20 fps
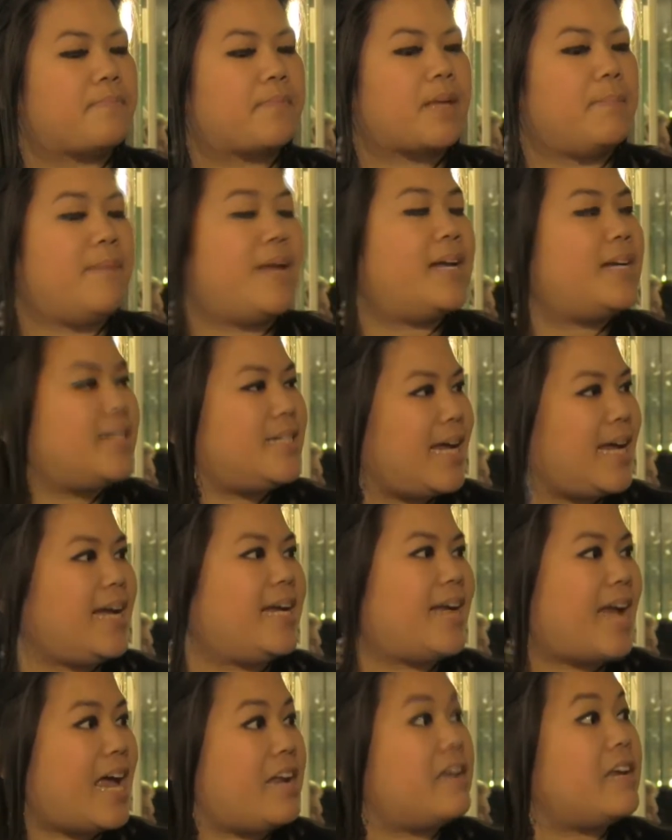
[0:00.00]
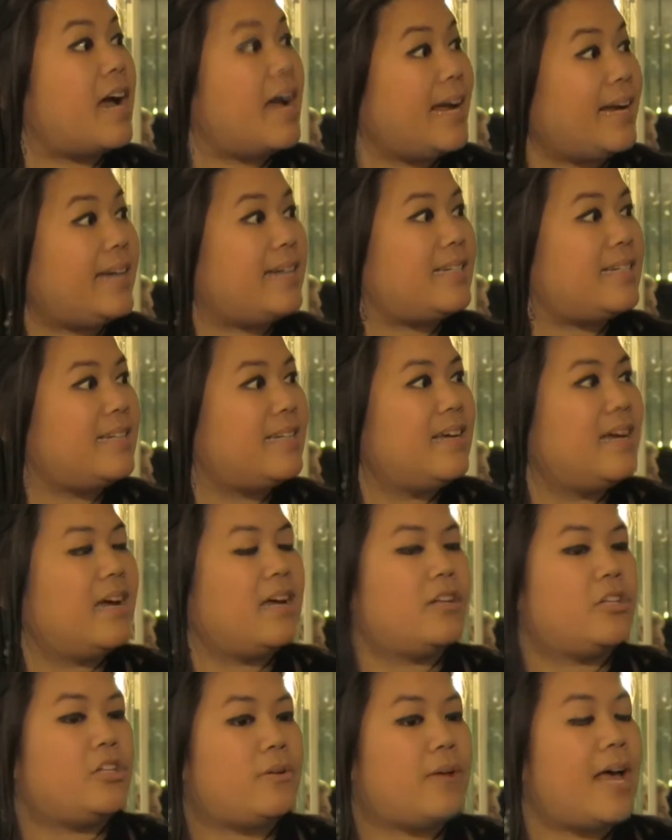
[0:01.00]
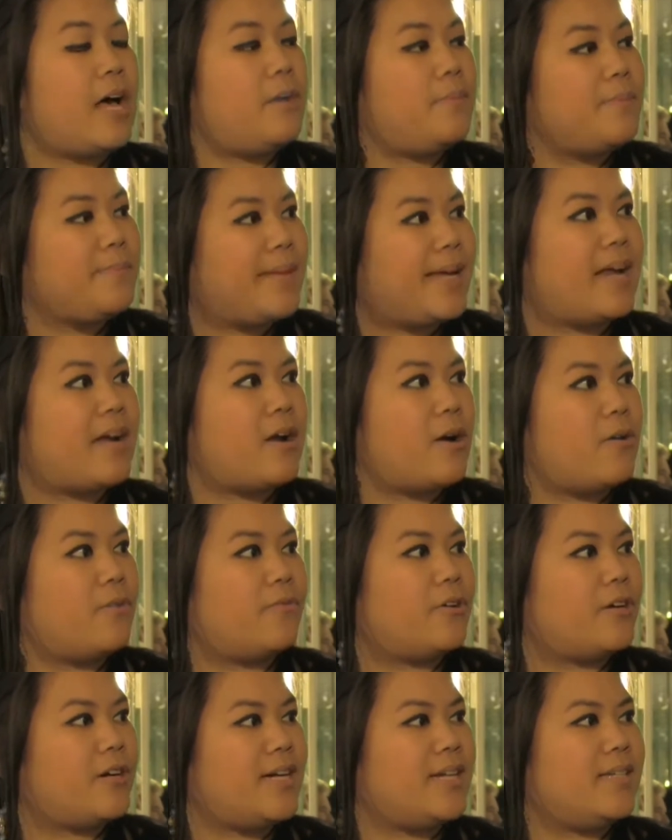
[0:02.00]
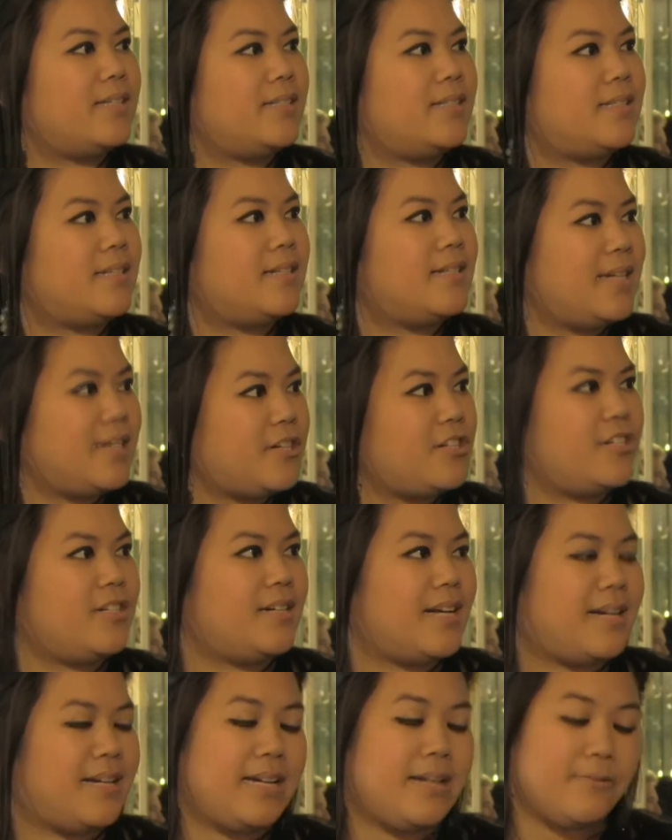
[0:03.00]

meditate at night to help him get over his addiction, and